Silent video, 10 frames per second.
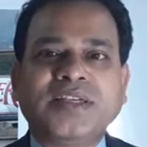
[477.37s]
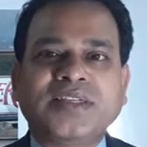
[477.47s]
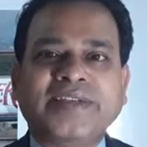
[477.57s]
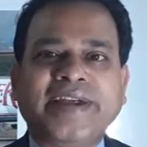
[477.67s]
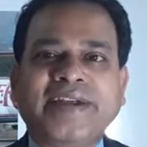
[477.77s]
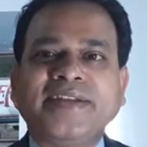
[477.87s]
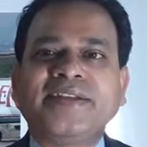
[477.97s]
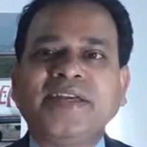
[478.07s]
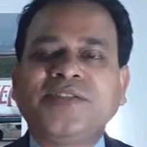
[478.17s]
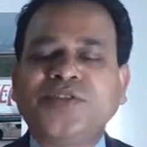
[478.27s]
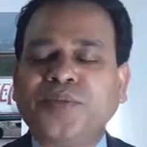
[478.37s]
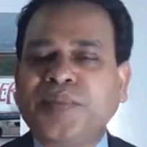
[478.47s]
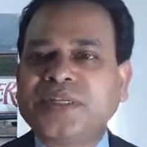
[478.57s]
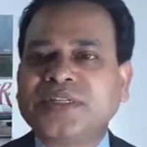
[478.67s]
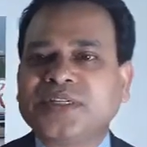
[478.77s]
strategize your
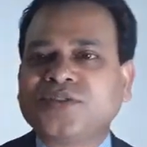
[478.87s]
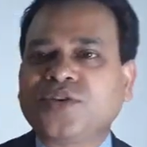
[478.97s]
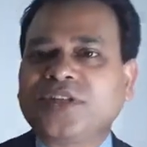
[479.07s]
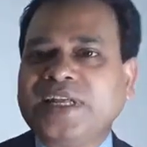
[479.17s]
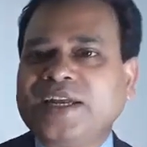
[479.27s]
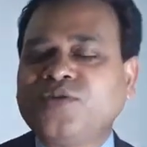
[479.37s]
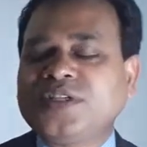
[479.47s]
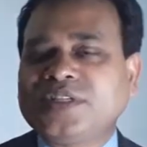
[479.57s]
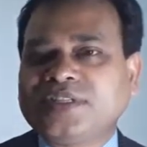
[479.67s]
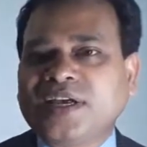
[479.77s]
business. So that was the